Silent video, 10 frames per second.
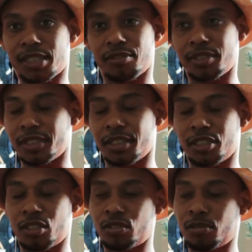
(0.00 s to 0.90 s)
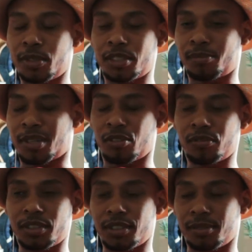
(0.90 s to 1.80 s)
Because I really didn't know too much
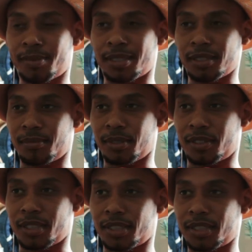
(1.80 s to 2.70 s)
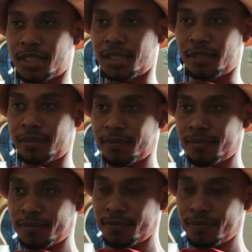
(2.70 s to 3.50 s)
about overseas basketball at the time.